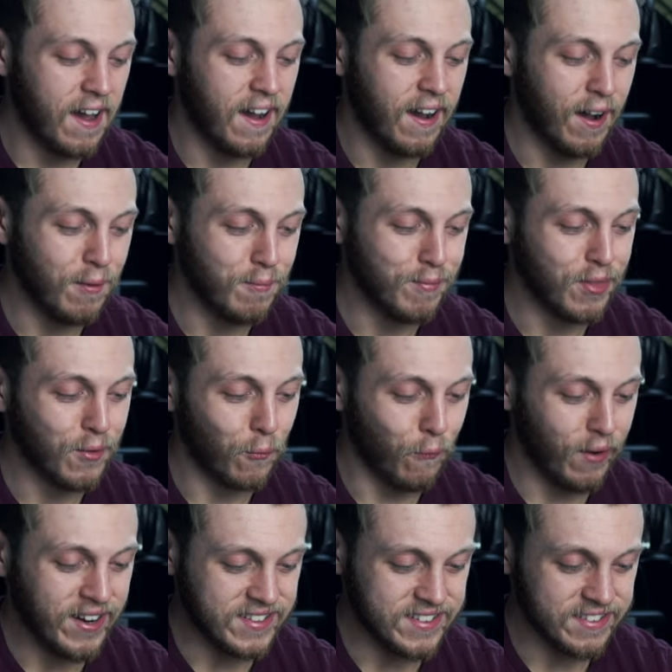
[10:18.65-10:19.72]
um,
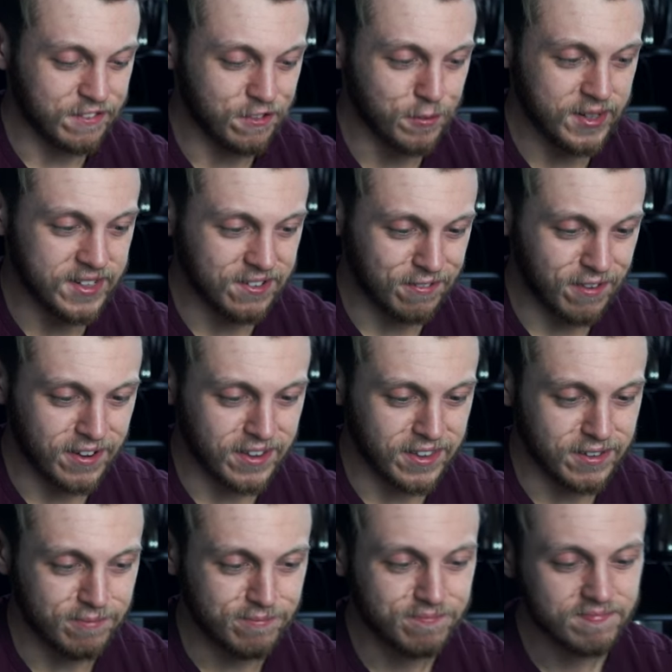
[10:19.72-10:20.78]
waiting for me to run in
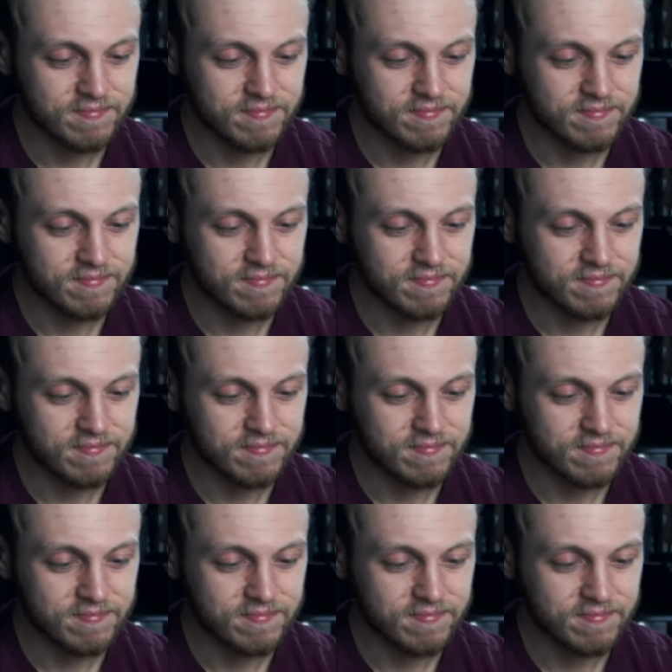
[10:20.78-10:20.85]
them.